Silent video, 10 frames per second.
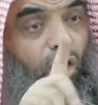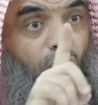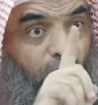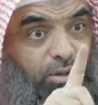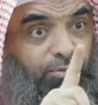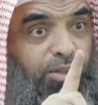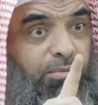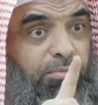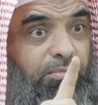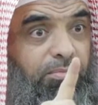all of
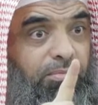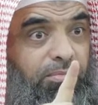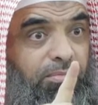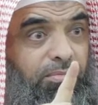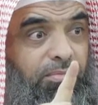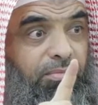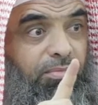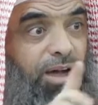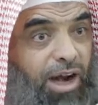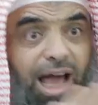them
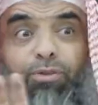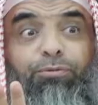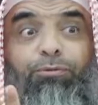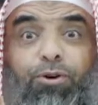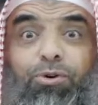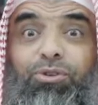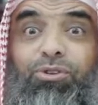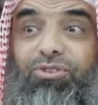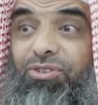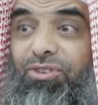are out of
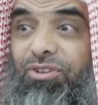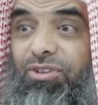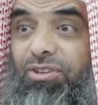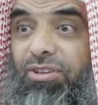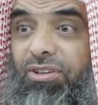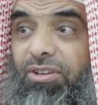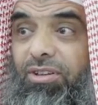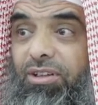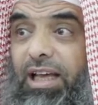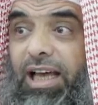food,
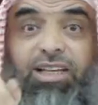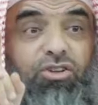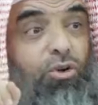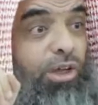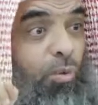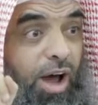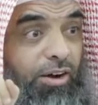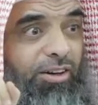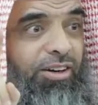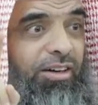and it's only
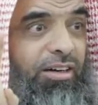water.